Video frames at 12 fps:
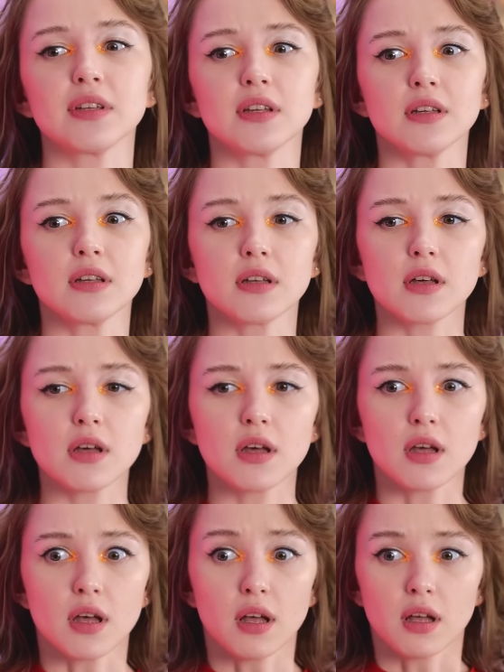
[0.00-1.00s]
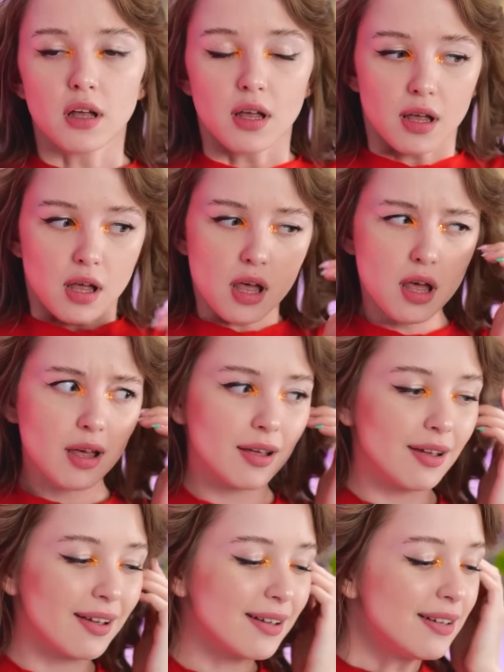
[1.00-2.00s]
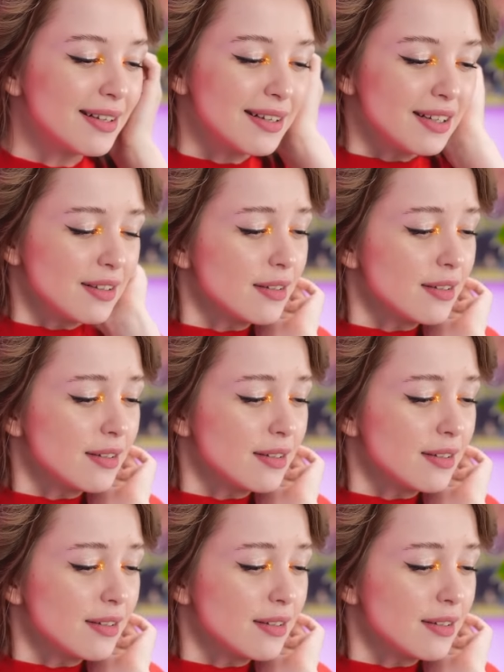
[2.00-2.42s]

Oh my gosh. Is this it?